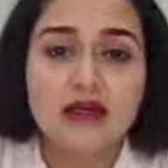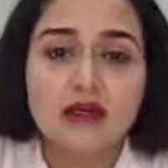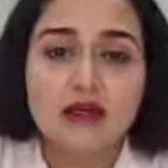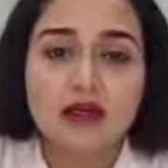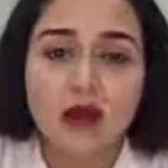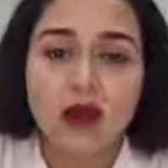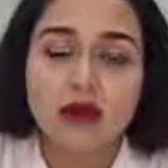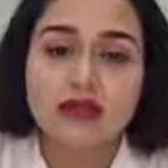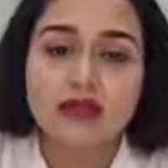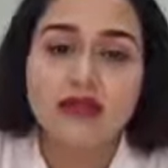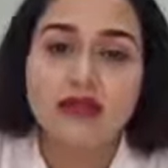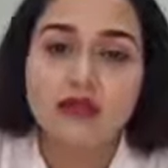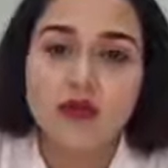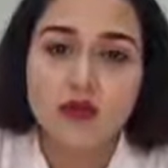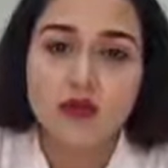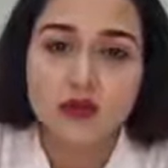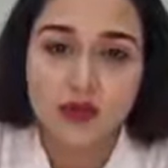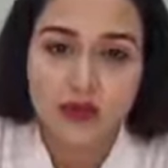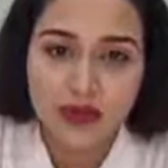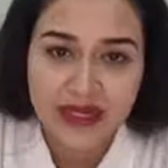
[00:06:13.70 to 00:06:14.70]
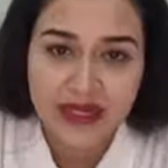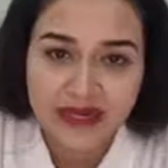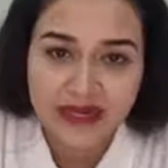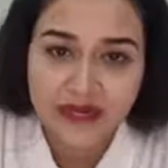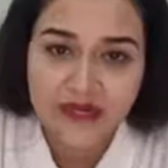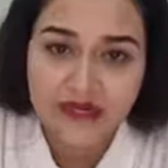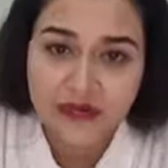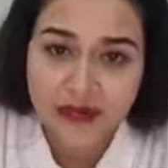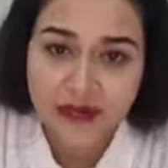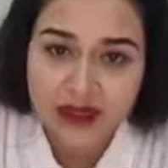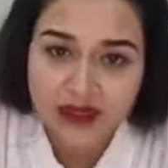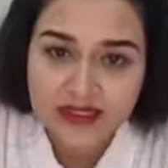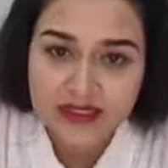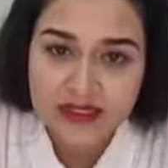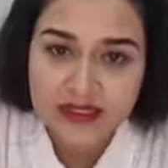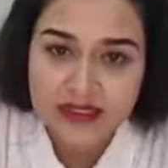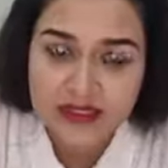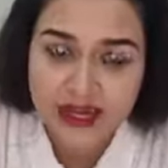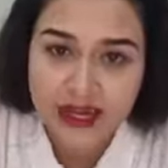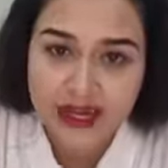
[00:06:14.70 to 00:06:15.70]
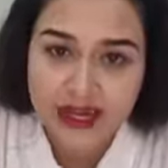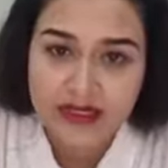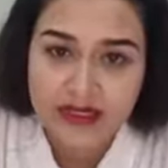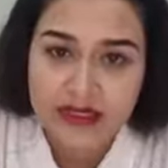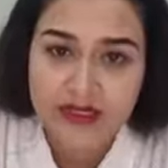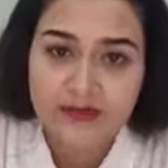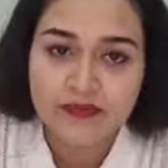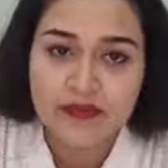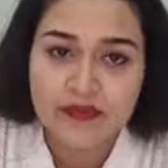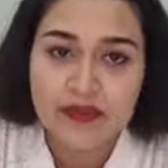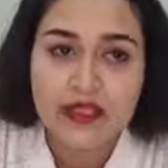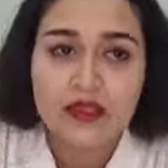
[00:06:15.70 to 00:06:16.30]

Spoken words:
cause to blame for this acne.